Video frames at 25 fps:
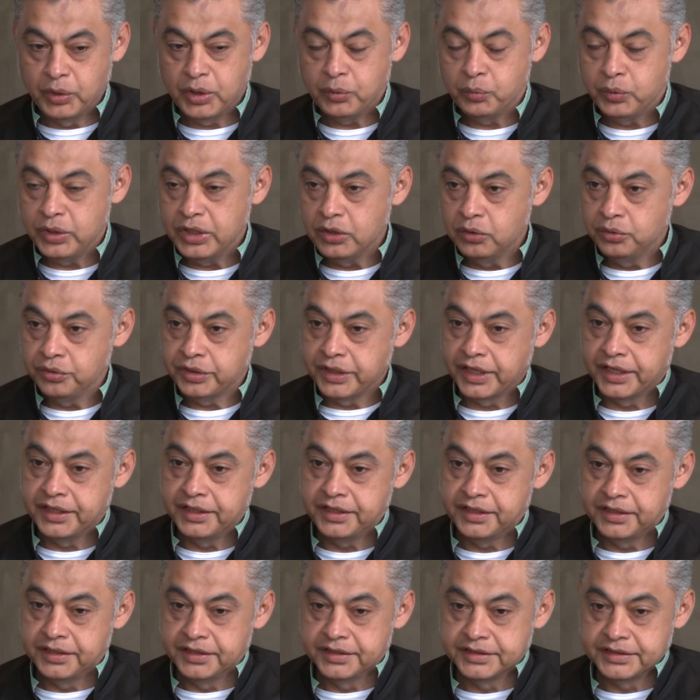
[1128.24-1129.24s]
way we look at
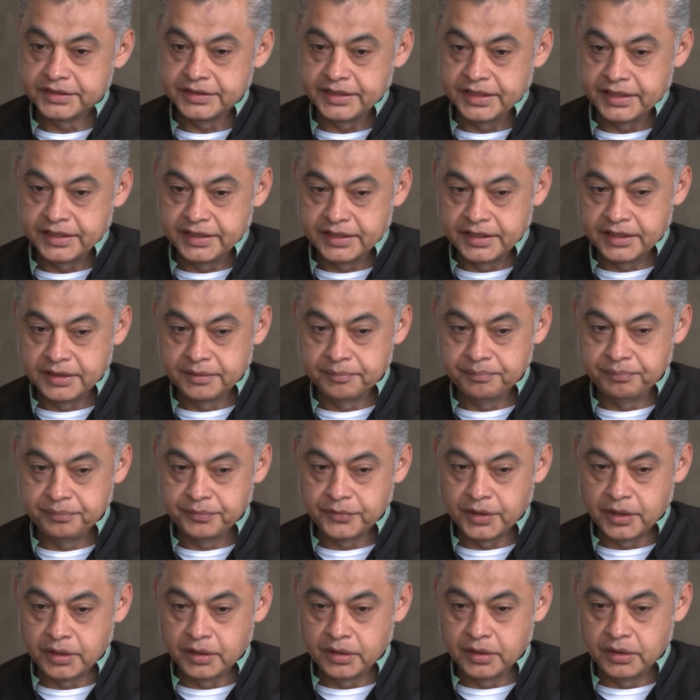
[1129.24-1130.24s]
it is that
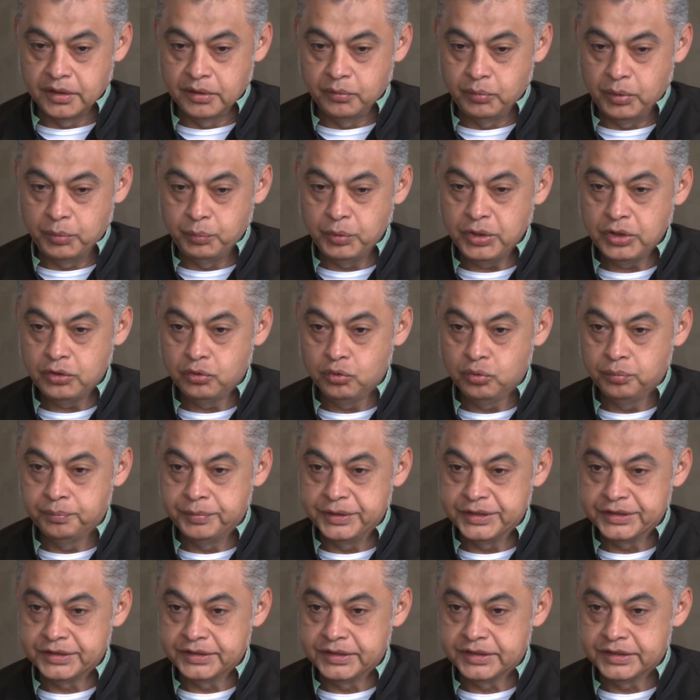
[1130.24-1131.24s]
when we do
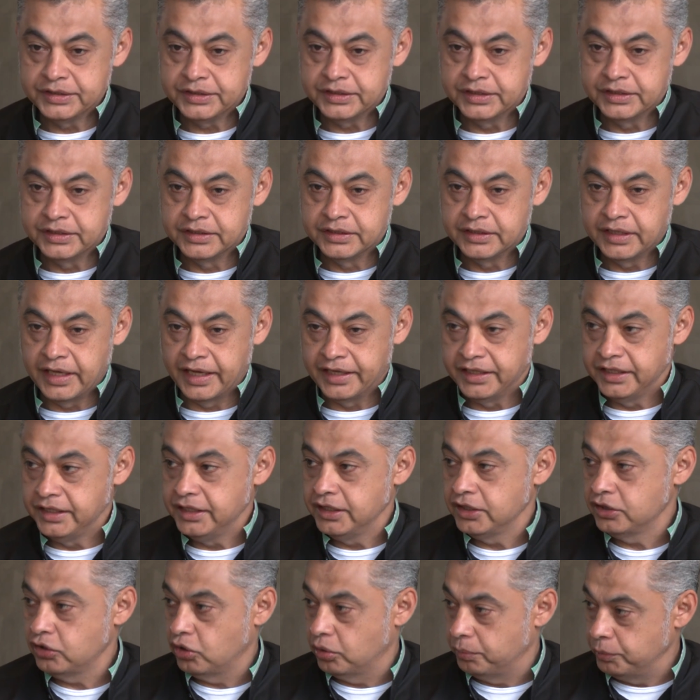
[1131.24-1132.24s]
business in
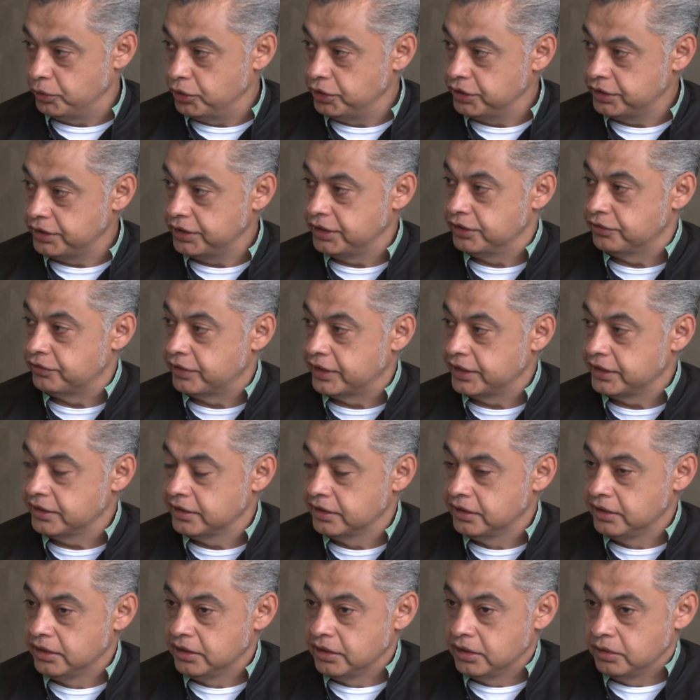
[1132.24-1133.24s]
any community, right,
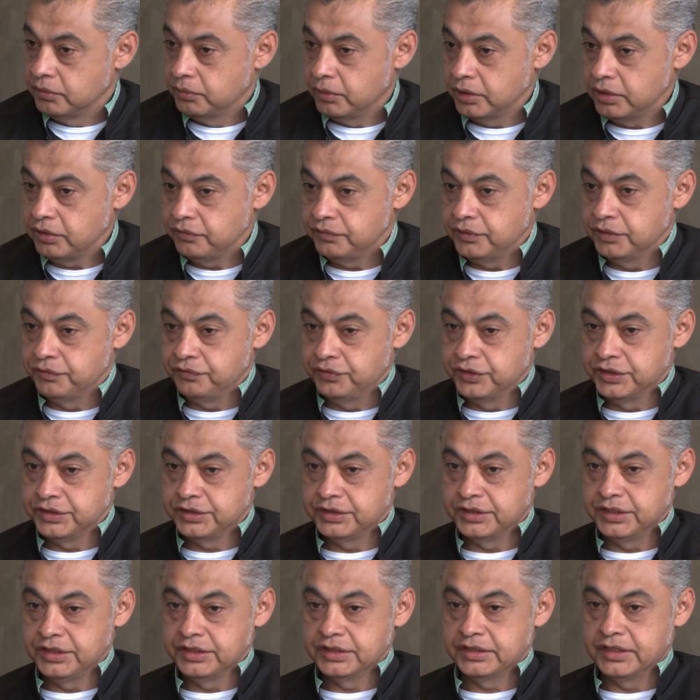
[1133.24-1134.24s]
one of the
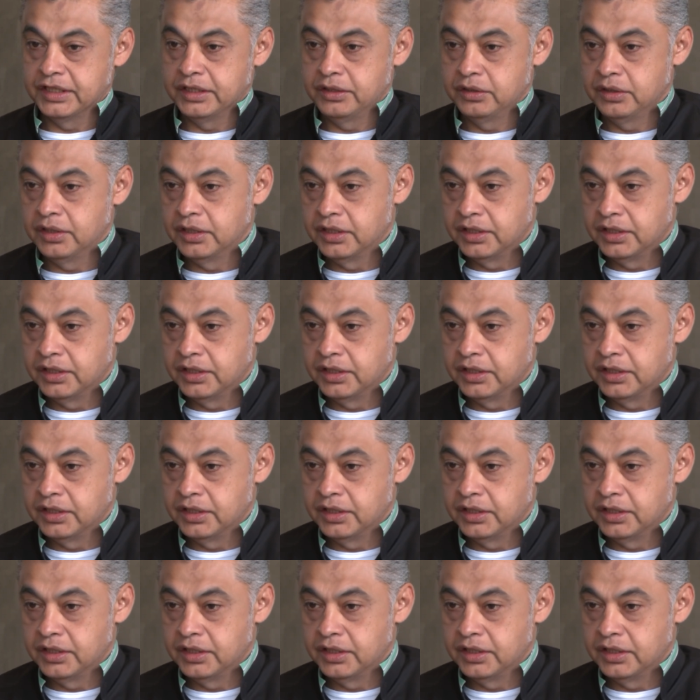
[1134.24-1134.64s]
first things that